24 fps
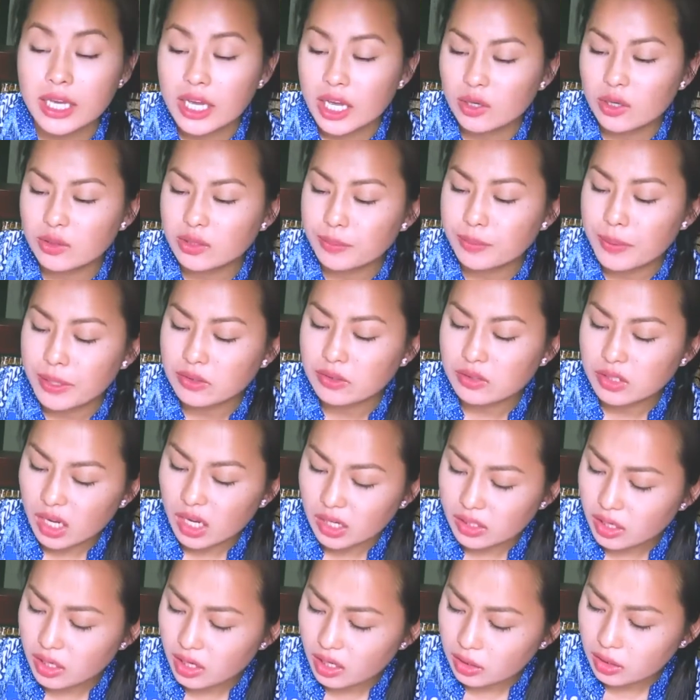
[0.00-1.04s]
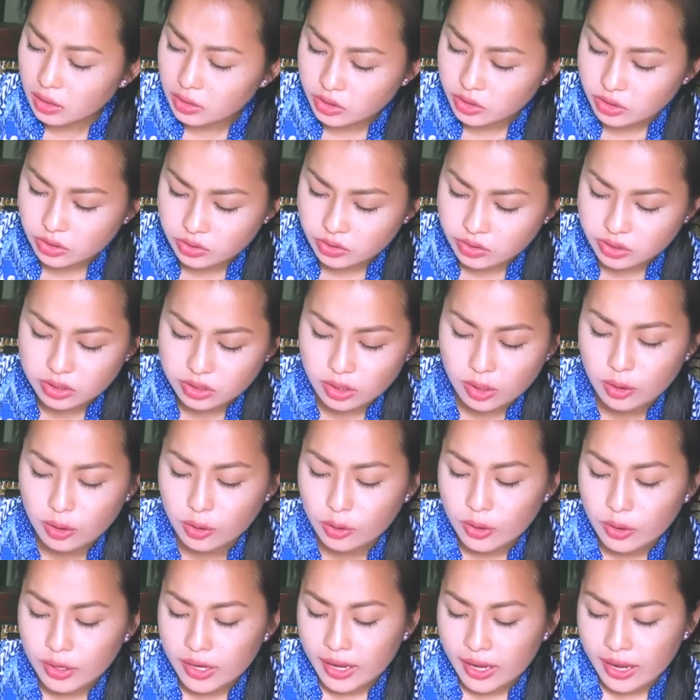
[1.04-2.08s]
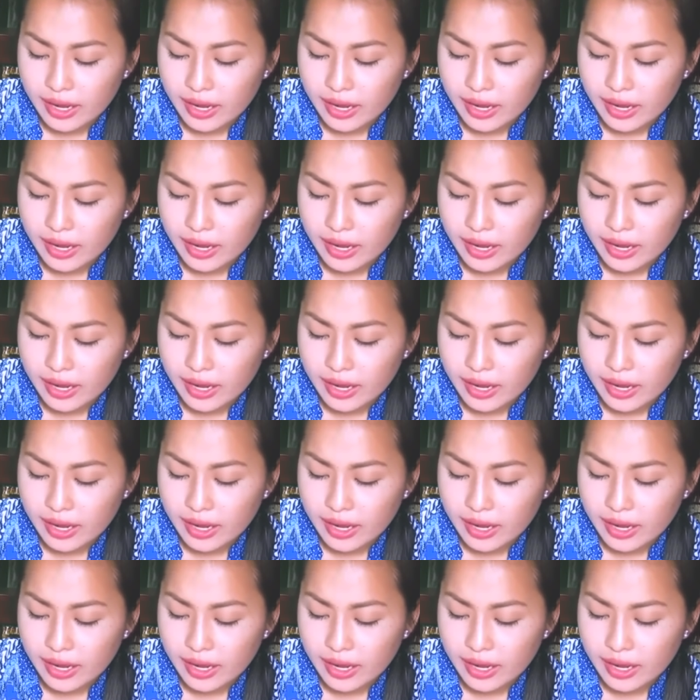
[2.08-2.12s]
It was about $10 or so.